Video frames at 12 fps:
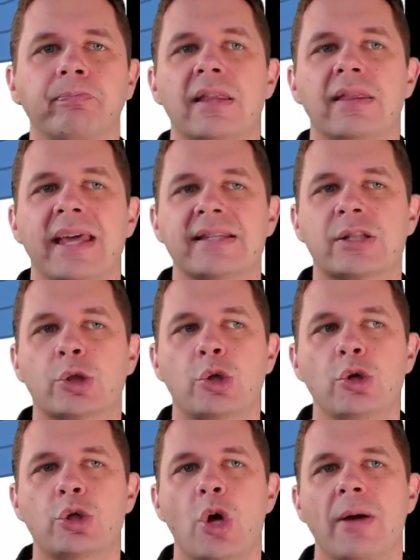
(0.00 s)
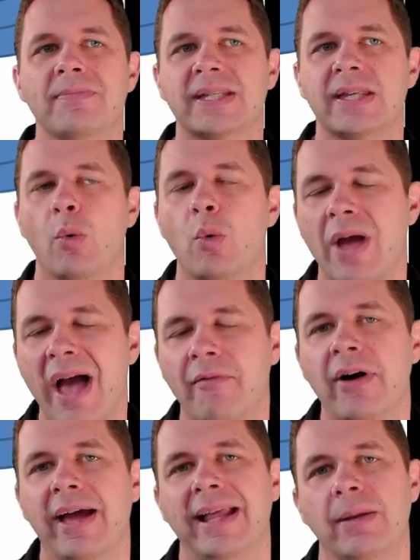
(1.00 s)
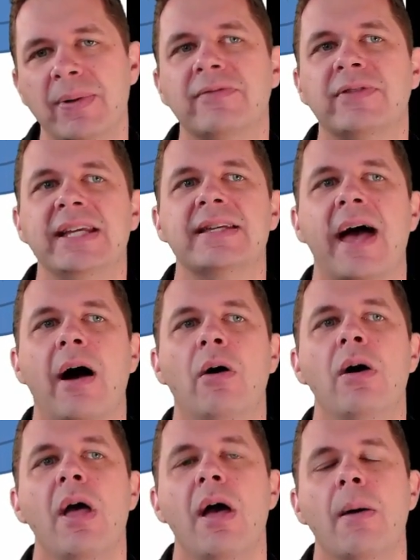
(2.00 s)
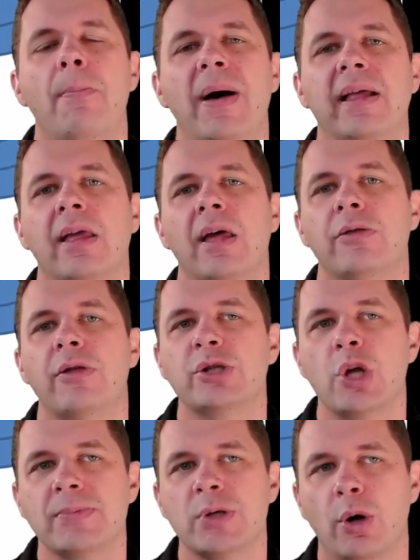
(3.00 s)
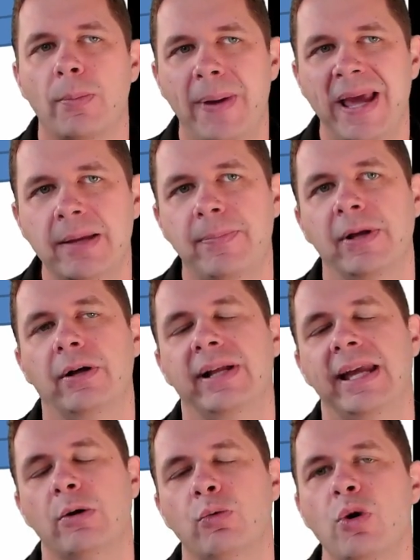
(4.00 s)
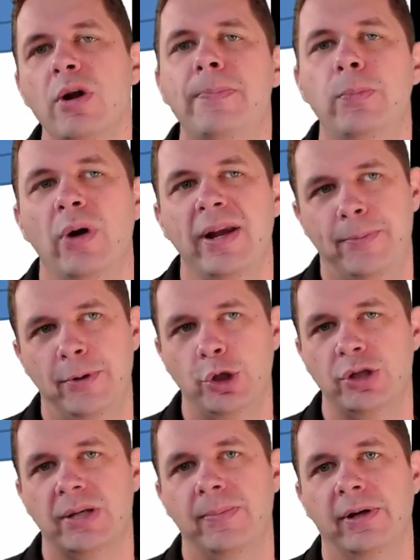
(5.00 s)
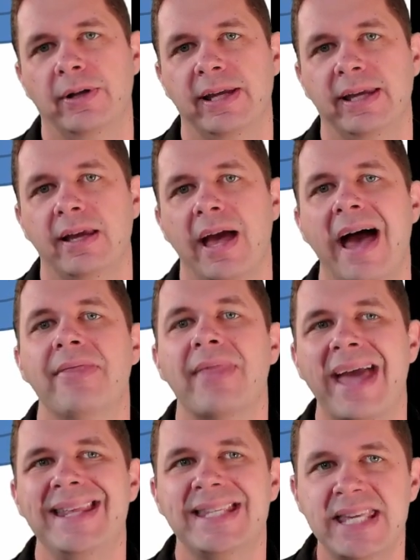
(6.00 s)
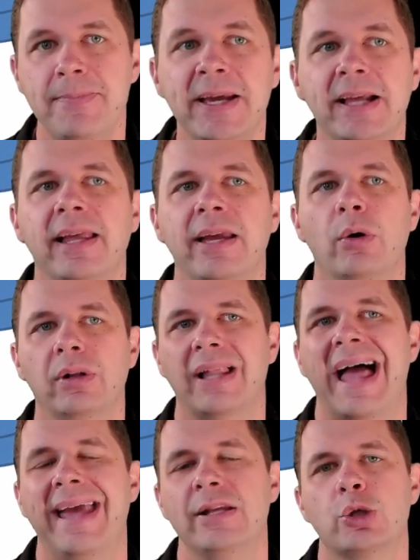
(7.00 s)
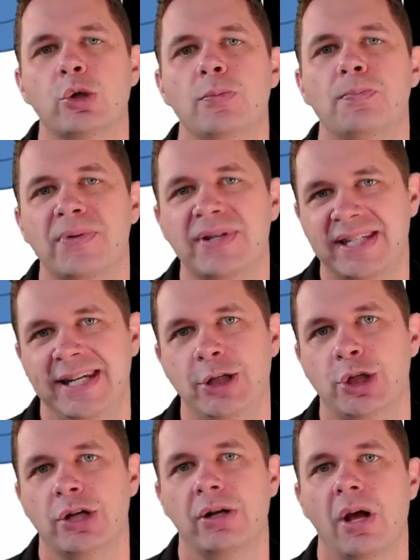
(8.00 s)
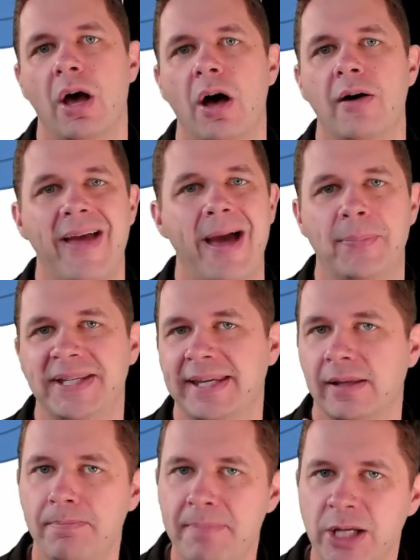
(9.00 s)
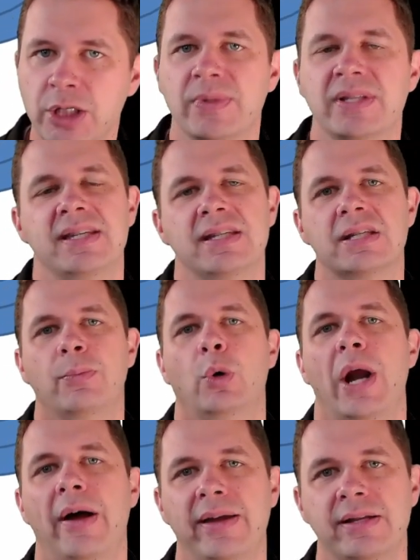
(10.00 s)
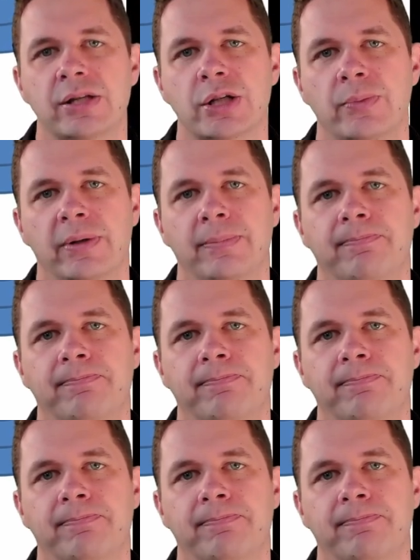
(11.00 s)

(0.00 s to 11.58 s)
There's two terms that we'll cover in a bit of detail, but those terms are repeatability and reproducibility, and they typically relate to precision of our particular measurement system or our instrument.